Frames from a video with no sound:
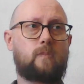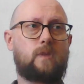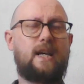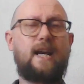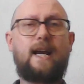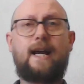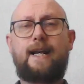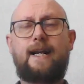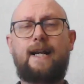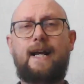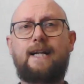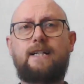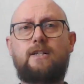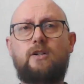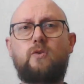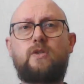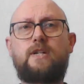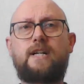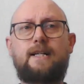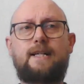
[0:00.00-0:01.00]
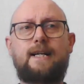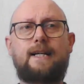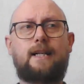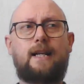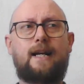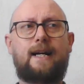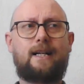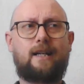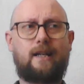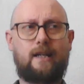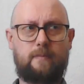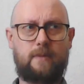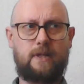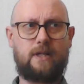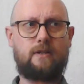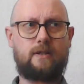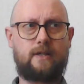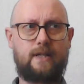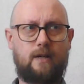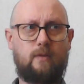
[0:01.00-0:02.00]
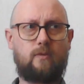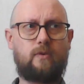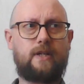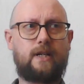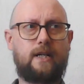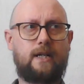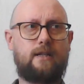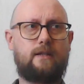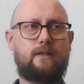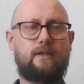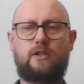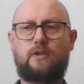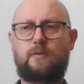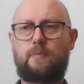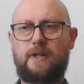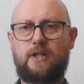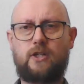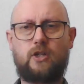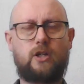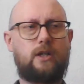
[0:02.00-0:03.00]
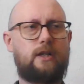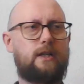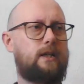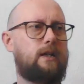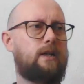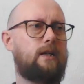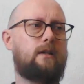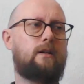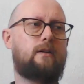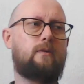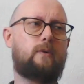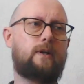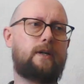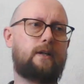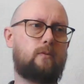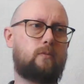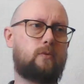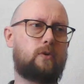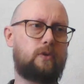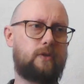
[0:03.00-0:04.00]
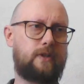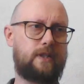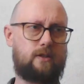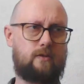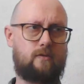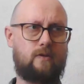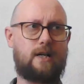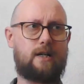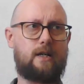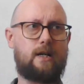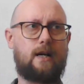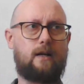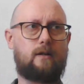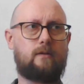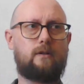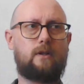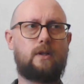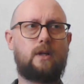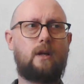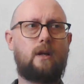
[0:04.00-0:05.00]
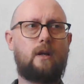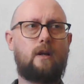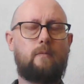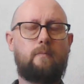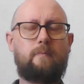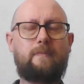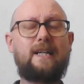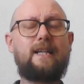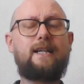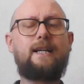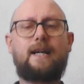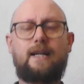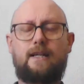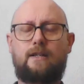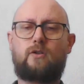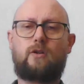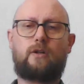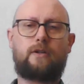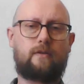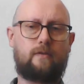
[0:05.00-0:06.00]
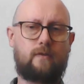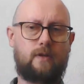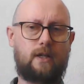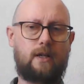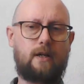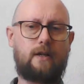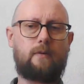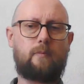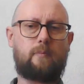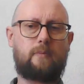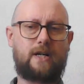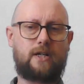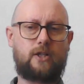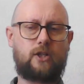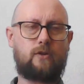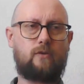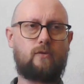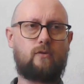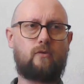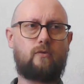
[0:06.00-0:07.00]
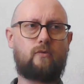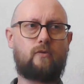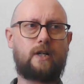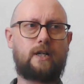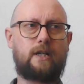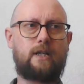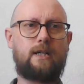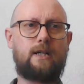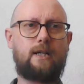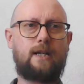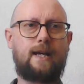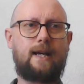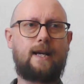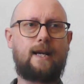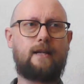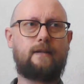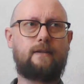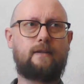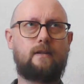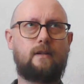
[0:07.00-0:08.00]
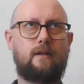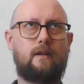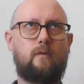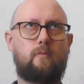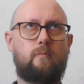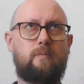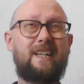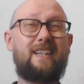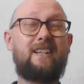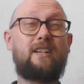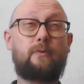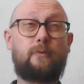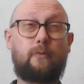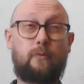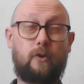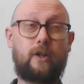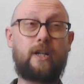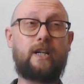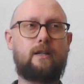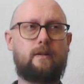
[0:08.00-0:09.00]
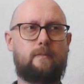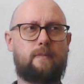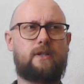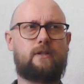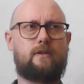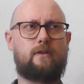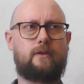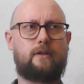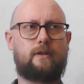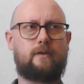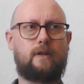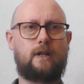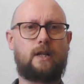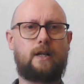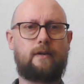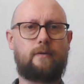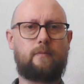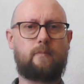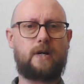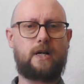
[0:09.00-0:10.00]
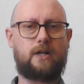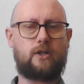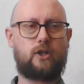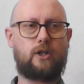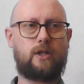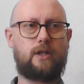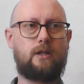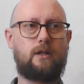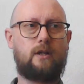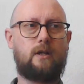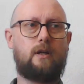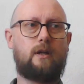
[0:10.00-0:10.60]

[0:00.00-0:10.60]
Yeah, and I don't take that lightly because nowadays, especially in the way the world is right now, media is under a lot of pressure already, and media freedom is under a lot of pressure.